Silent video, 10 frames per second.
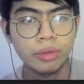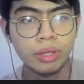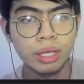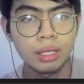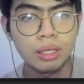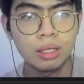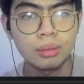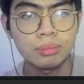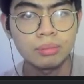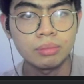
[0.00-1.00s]

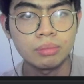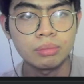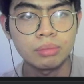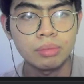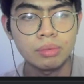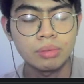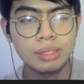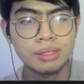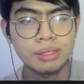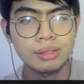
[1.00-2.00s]
um,
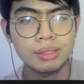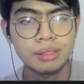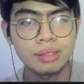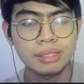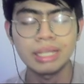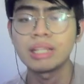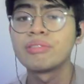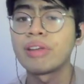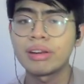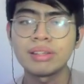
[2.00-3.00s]
this scale
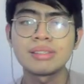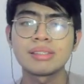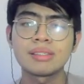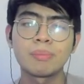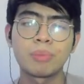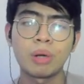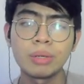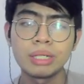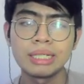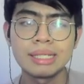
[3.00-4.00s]
invariance
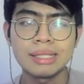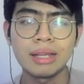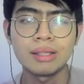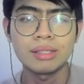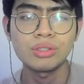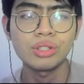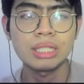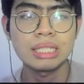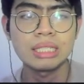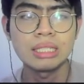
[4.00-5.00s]
property is
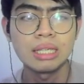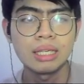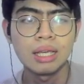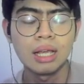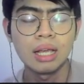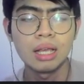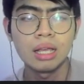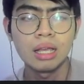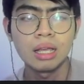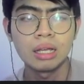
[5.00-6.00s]
essentially
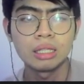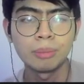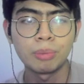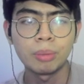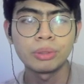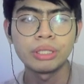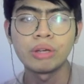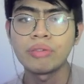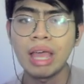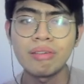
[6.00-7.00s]
the property
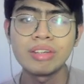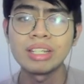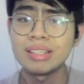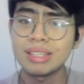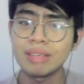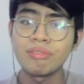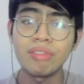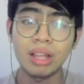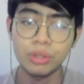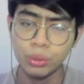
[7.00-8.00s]
of having the same
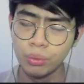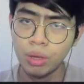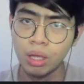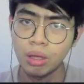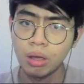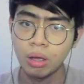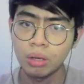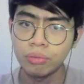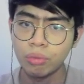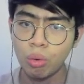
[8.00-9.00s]
value
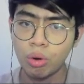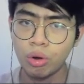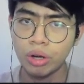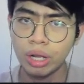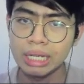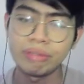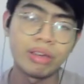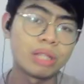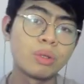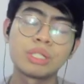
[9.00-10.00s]
for an
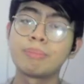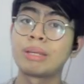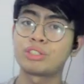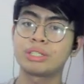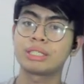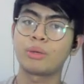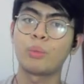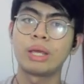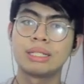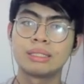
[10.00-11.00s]
evaluation metric
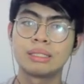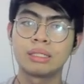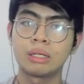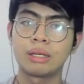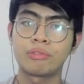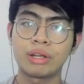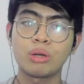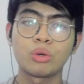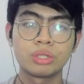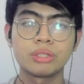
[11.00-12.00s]
when the rank
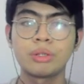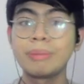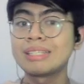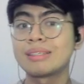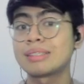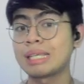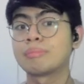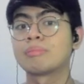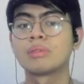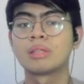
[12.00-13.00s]
order remains the
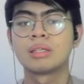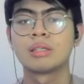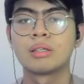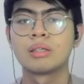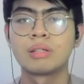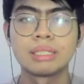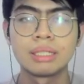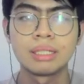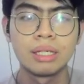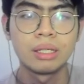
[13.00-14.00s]
same, right?
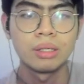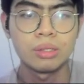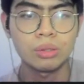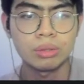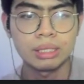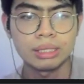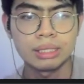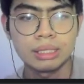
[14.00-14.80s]
So like